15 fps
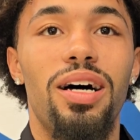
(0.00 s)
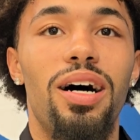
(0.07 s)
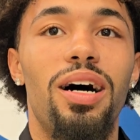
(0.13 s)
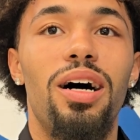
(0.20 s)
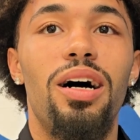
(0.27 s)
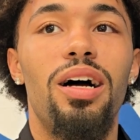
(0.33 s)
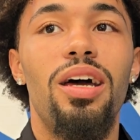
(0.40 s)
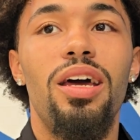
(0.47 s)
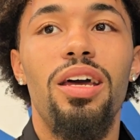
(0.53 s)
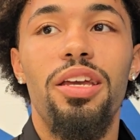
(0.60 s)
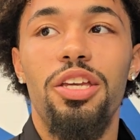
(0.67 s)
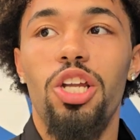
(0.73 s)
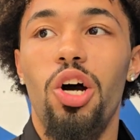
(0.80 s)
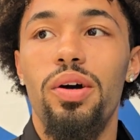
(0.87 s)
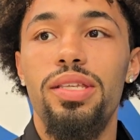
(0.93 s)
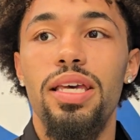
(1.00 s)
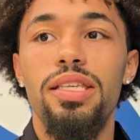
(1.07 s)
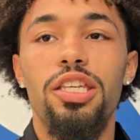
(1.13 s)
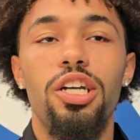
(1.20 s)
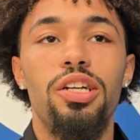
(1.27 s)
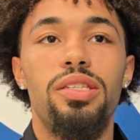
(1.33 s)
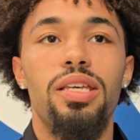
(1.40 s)
Uh, you know, it's
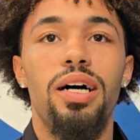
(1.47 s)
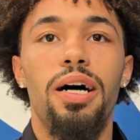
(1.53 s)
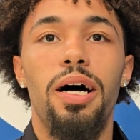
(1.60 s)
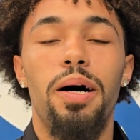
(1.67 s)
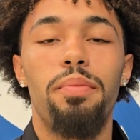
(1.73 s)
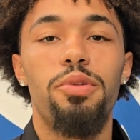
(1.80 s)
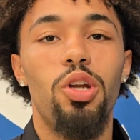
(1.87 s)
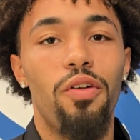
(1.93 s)
easier to, um,